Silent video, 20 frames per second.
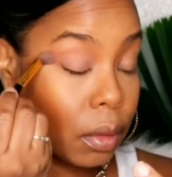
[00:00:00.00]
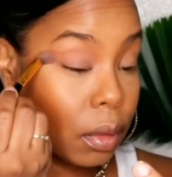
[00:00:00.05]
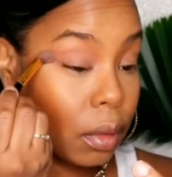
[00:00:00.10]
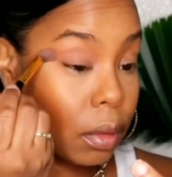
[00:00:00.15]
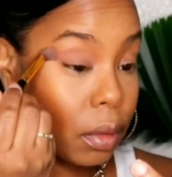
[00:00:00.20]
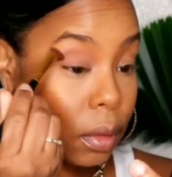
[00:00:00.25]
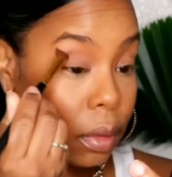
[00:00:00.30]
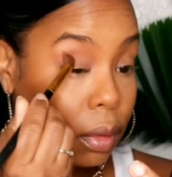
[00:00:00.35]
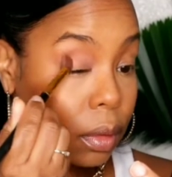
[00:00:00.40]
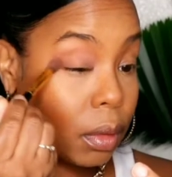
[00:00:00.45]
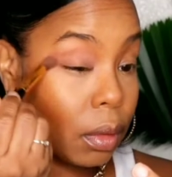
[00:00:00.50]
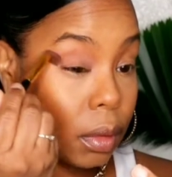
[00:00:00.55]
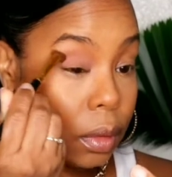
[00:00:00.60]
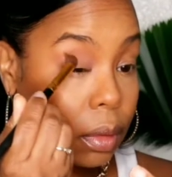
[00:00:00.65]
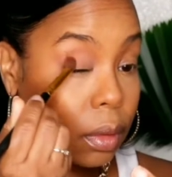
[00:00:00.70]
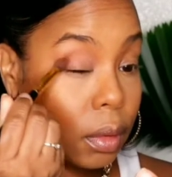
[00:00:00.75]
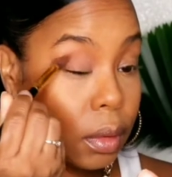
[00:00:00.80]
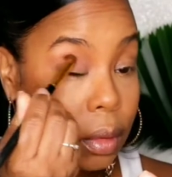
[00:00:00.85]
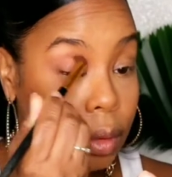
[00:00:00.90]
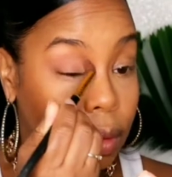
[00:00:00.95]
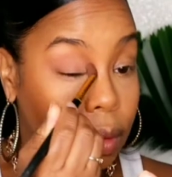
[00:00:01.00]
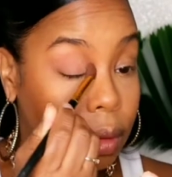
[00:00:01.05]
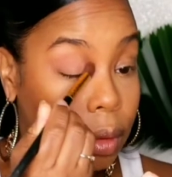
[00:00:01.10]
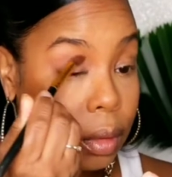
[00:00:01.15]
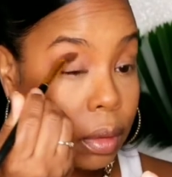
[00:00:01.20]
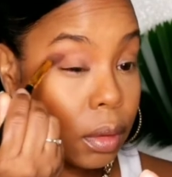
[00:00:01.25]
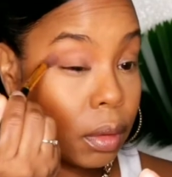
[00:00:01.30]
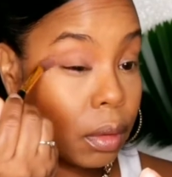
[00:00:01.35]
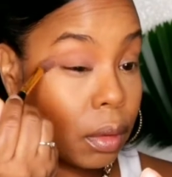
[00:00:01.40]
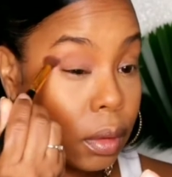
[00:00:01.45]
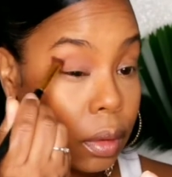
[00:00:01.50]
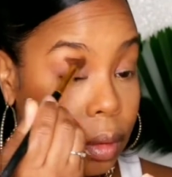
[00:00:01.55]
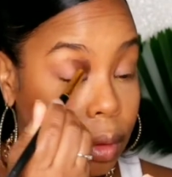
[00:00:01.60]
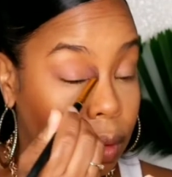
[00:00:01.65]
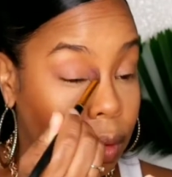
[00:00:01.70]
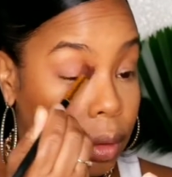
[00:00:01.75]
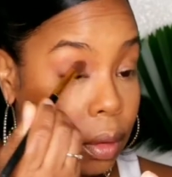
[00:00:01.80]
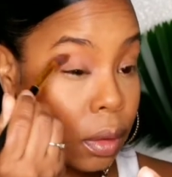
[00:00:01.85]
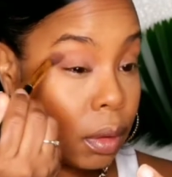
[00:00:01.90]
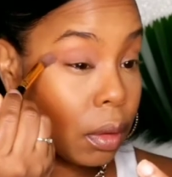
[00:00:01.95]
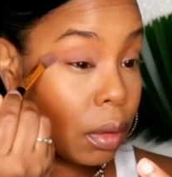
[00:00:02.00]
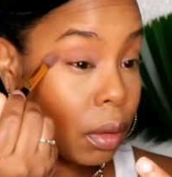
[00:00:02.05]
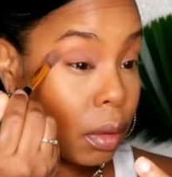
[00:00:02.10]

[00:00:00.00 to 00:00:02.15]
Nobody speaks.